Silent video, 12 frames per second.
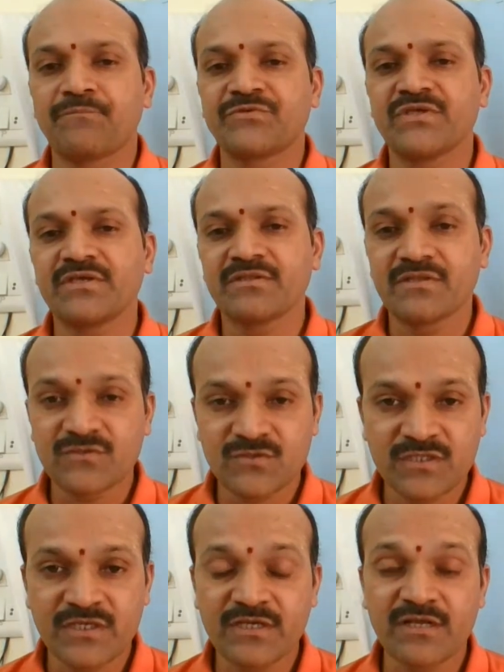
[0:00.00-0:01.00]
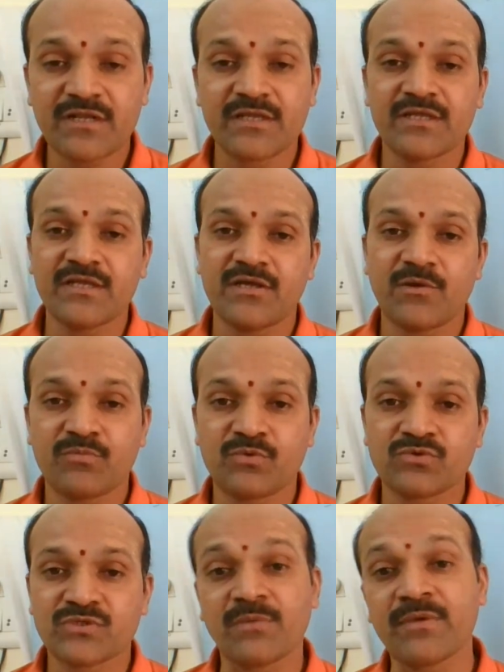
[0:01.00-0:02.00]
See, this theory, up
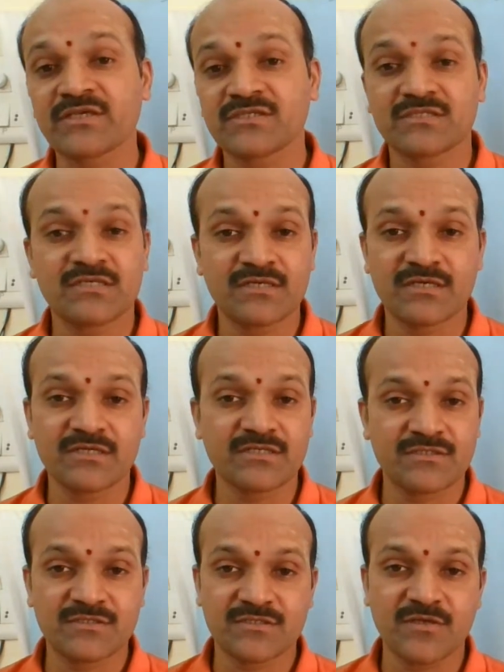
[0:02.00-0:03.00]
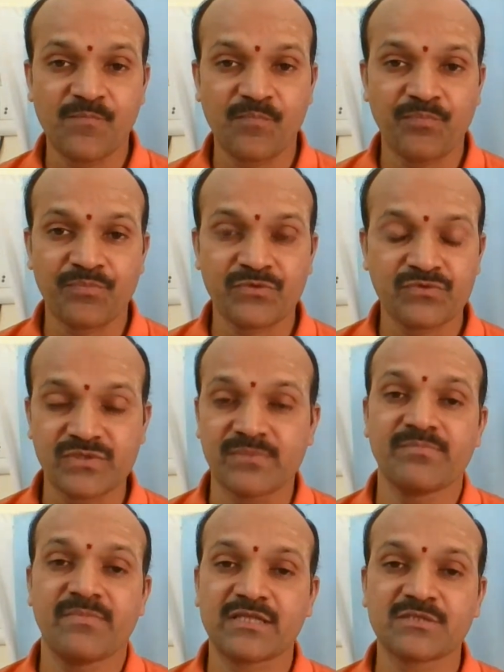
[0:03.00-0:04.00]
to some extent, it is
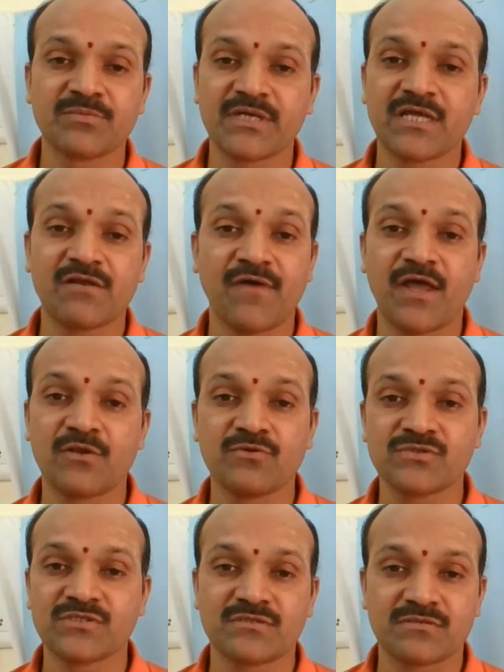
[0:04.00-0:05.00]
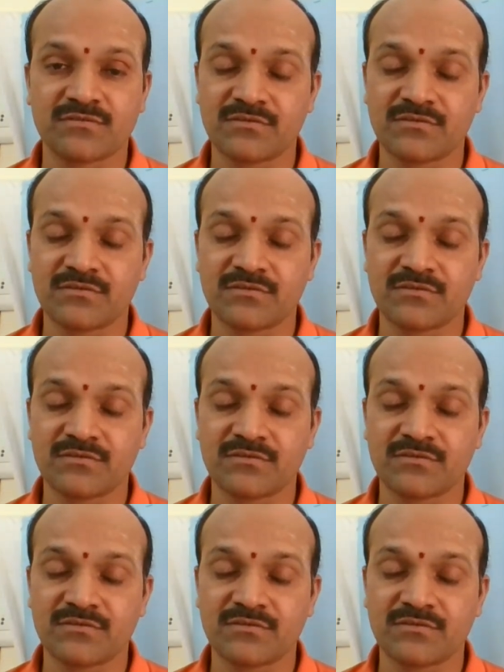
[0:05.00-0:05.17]
some mathematical values it